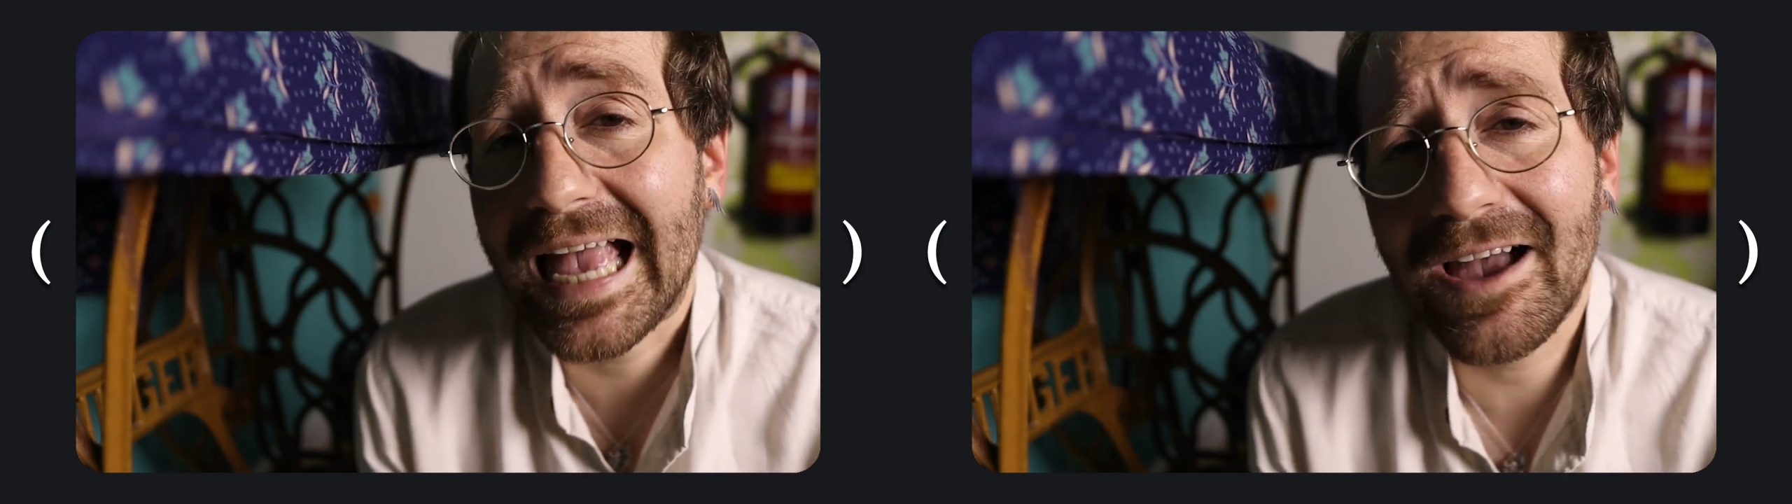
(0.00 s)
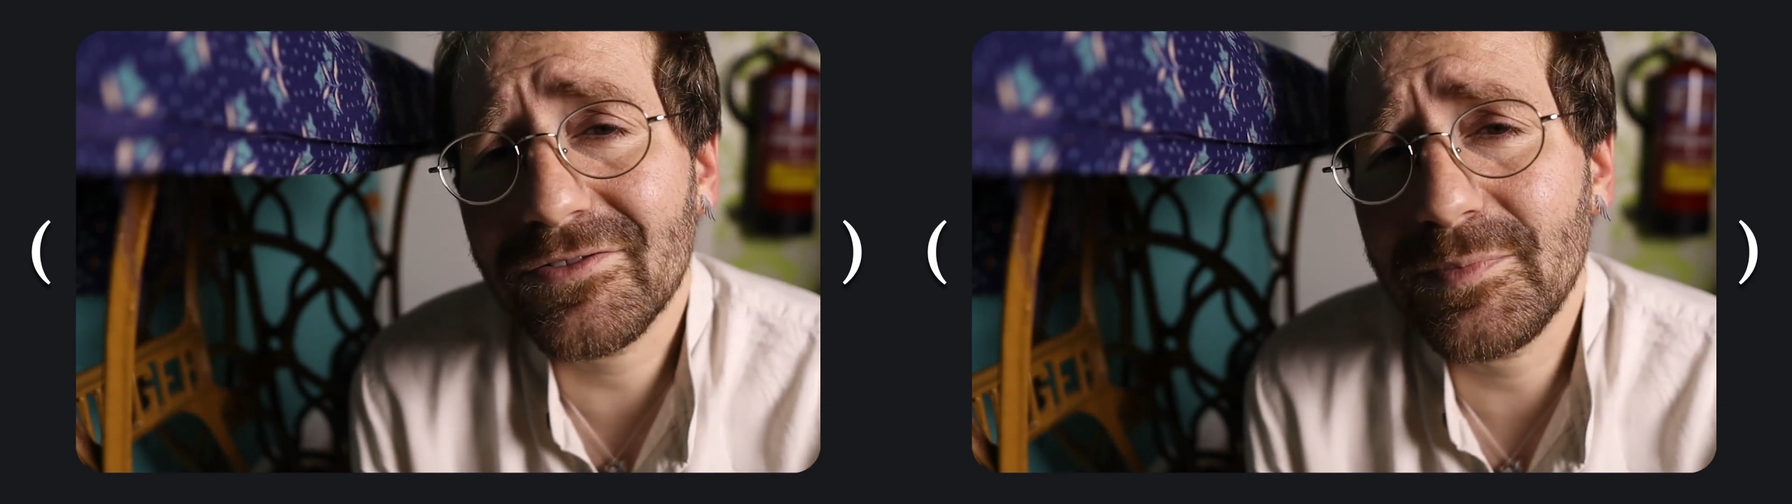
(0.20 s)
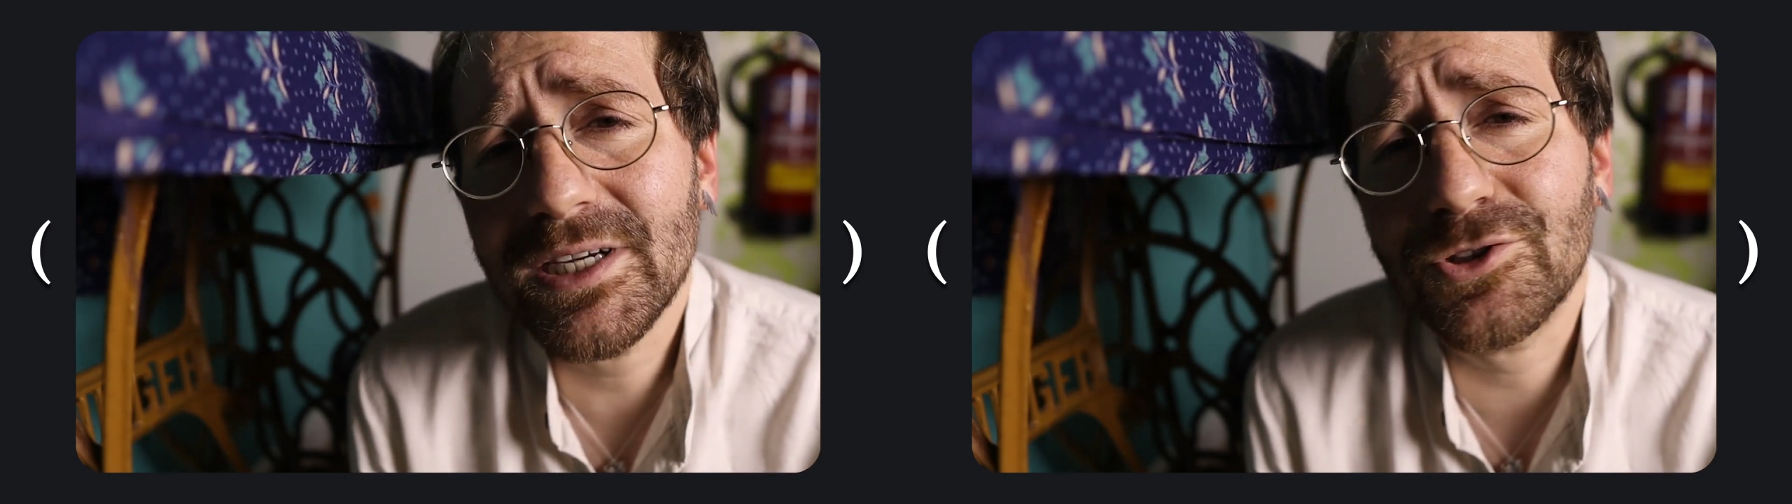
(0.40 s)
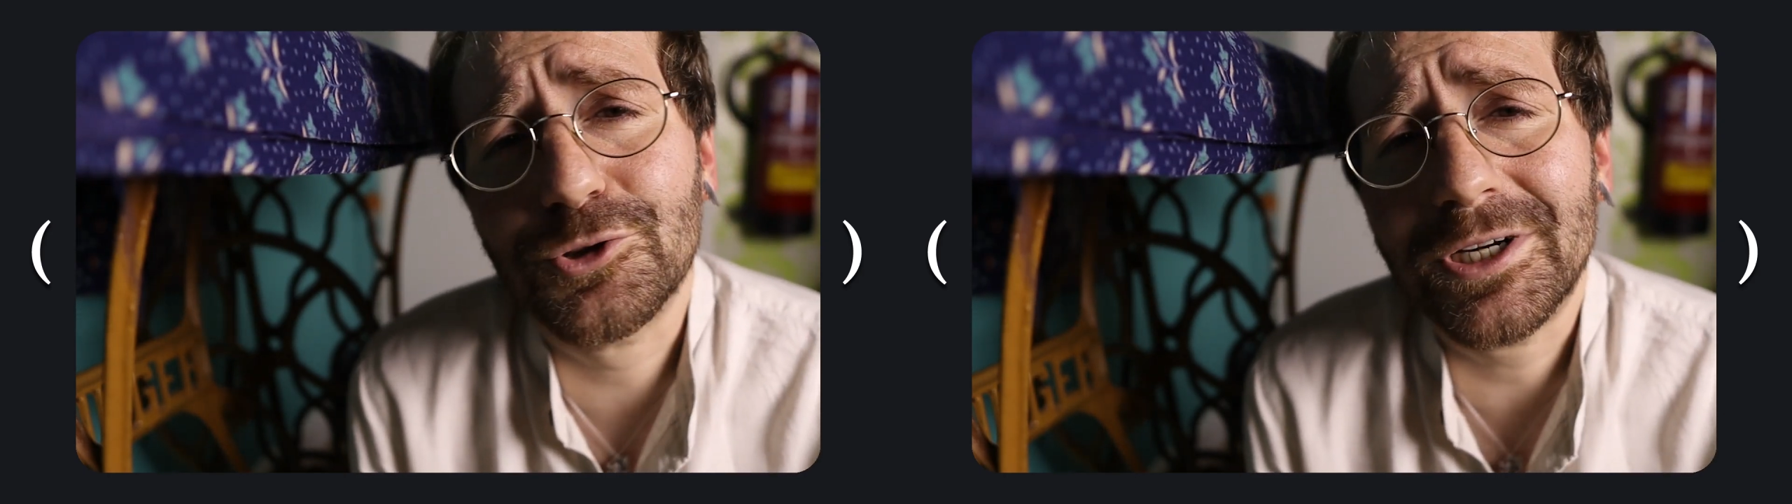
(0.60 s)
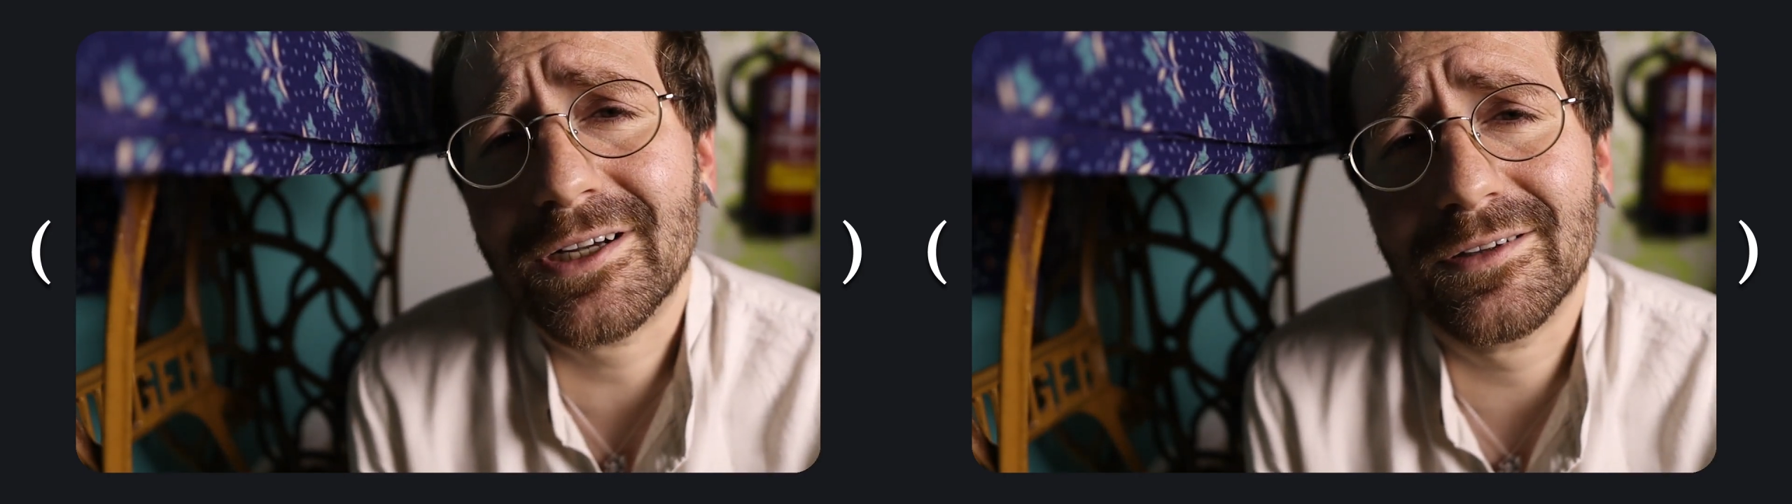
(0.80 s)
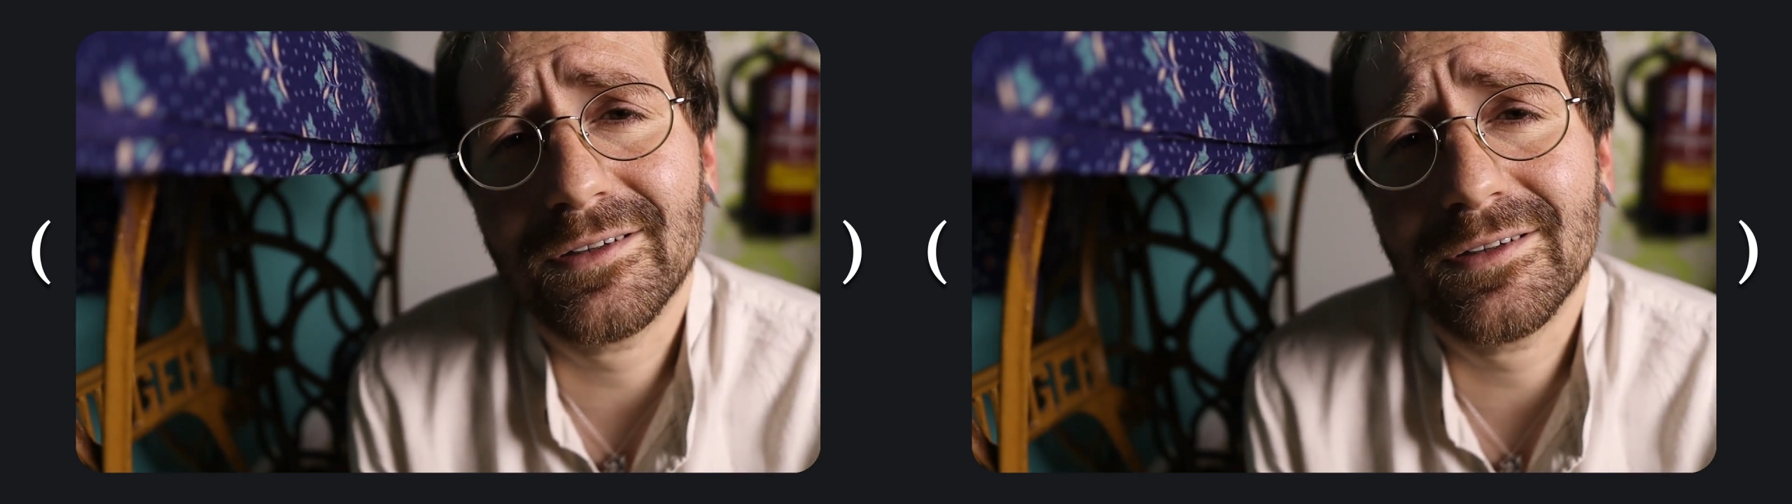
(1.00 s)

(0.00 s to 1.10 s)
have to be a trickle.